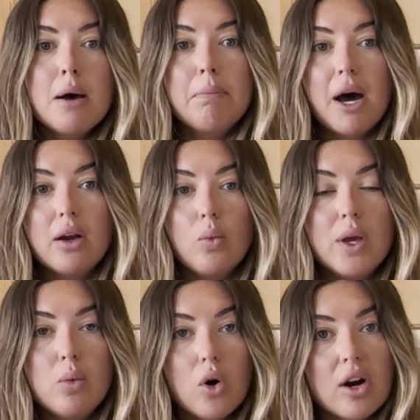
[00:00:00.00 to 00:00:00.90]
but
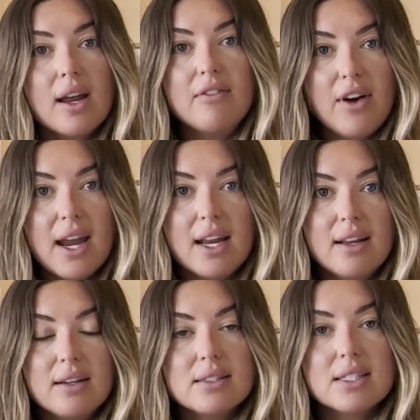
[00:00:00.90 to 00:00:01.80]
we were
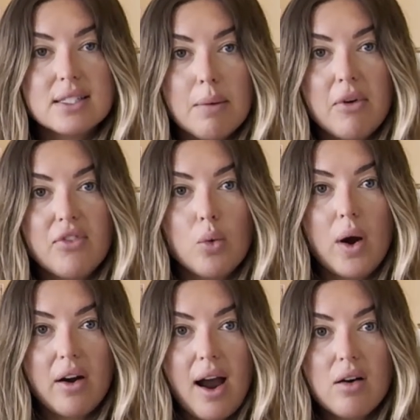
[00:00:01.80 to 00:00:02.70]
invited to some of the
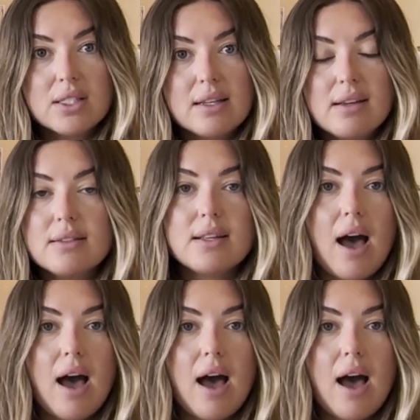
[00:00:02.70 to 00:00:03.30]
warehouses.